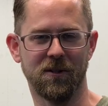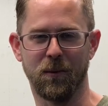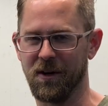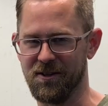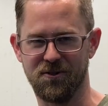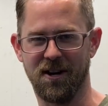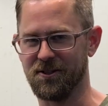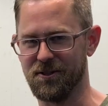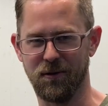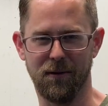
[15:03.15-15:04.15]
I work
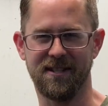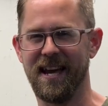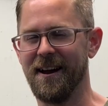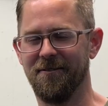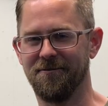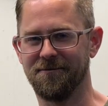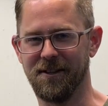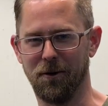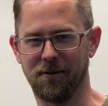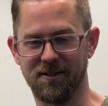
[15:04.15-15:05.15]
construction, so I always have, you
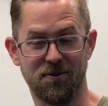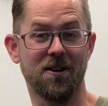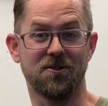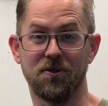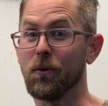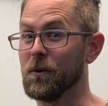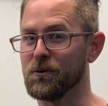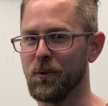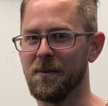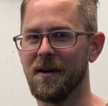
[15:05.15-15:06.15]
know, construction tools
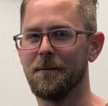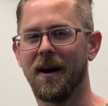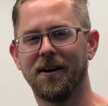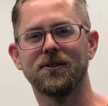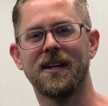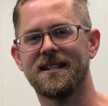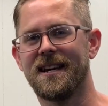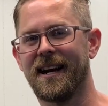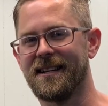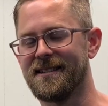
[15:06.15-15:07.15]
with me, but I also had a
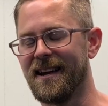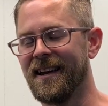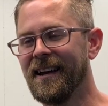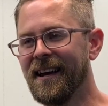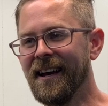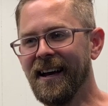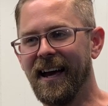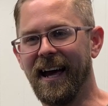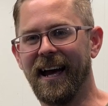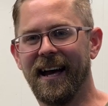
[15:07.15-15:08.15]
socket set.
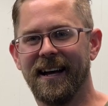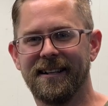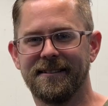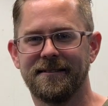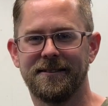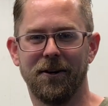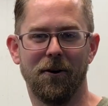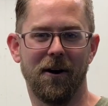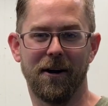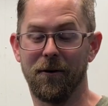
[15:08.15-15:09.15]
And
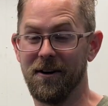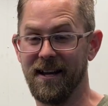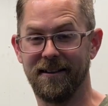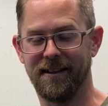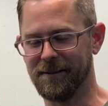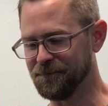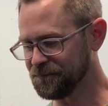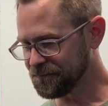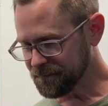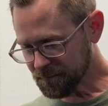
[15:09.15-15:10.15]
so I go underneath and
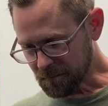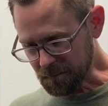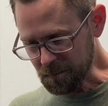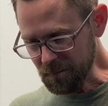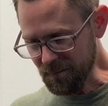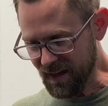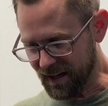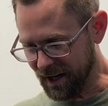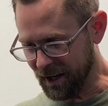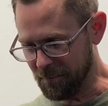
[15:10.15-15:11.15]

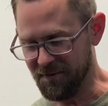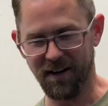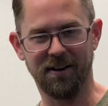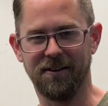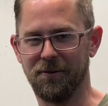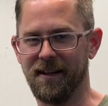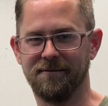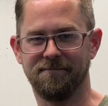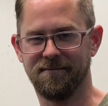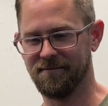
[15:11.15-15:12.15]
figured
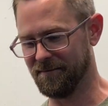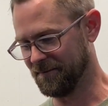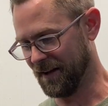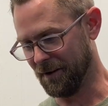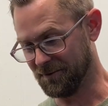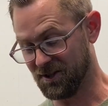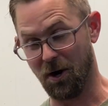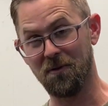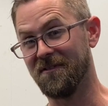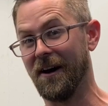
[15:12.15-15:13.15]
I would start
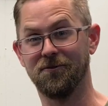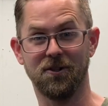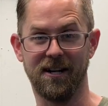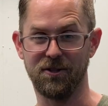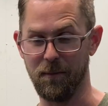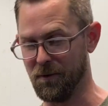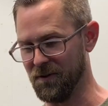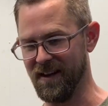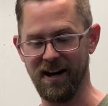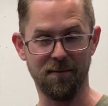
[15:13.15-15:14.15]
with the valve train. So I pulled
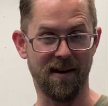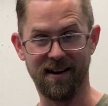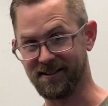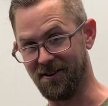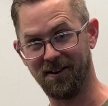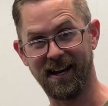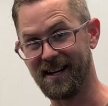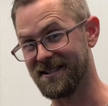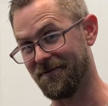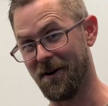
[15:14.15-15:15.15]
the air box and all that kind of
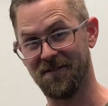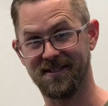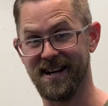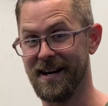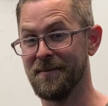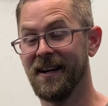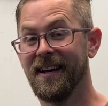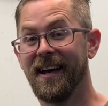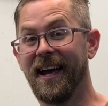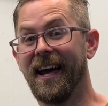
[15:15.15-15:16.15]
stuff off the top
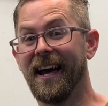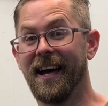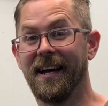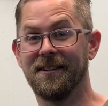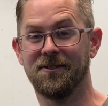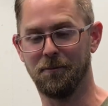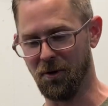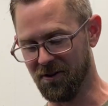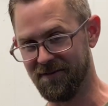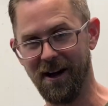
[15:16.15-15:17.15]
and
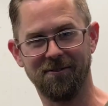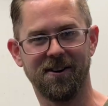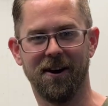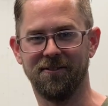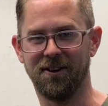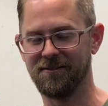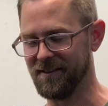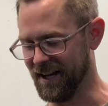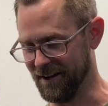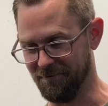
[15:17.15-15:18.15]
pull the valve cover,
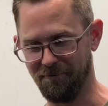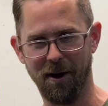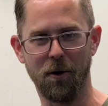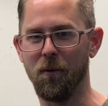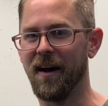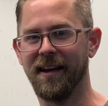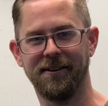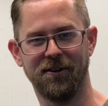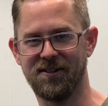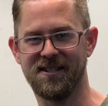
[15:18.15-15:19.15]
and right away
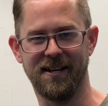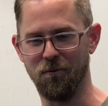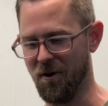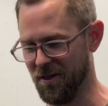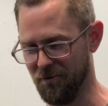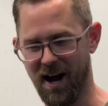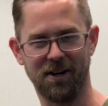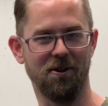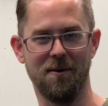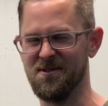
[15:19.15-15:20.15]
you could see one of the
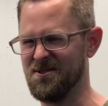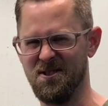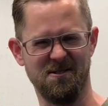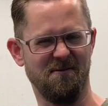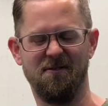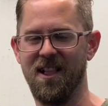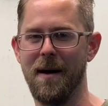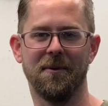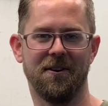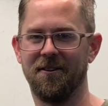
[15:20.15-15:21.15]
rocker arms is just
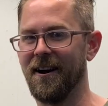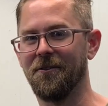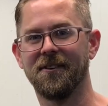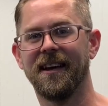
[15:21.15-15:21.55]
flopping around.